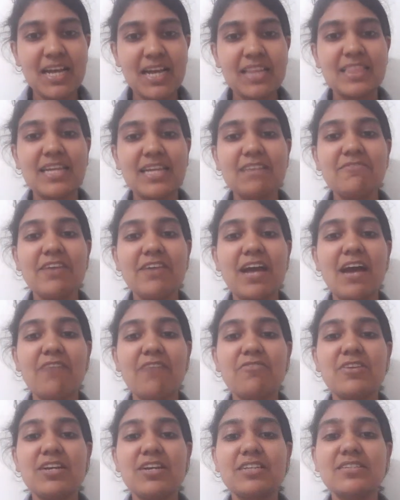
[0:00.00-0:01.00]
Then we
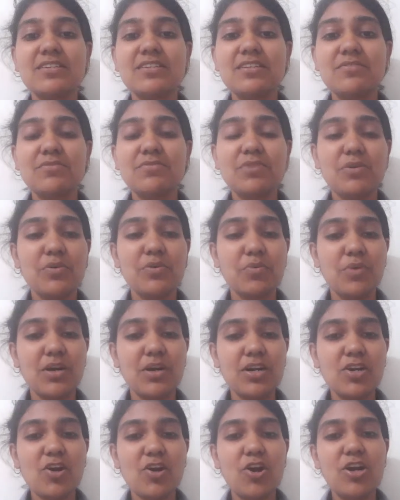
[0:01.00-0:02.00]
have another
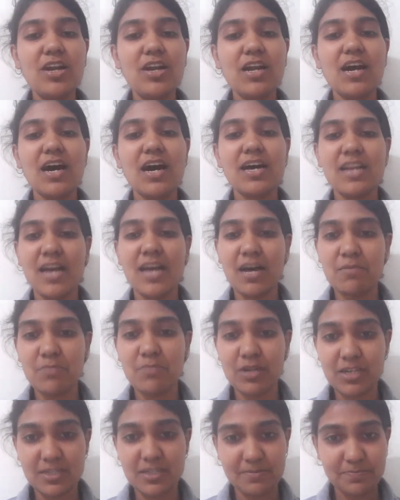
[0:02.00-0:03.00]
word called
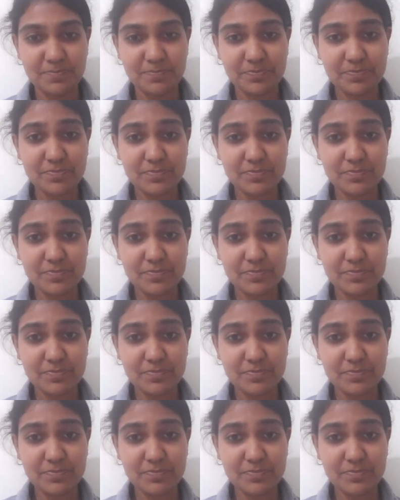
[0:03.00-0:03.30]
anamakam.